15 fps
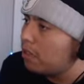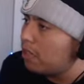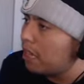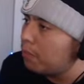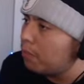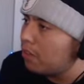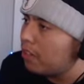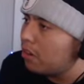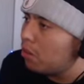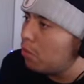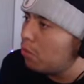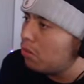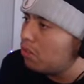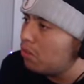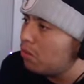to like play
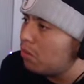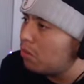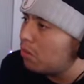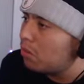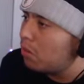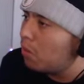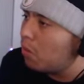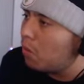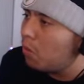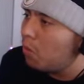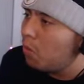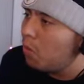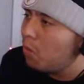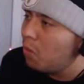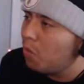normal too.
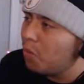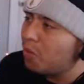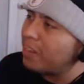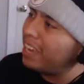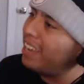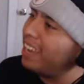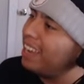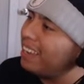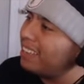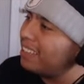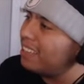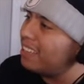Ooh, okay, the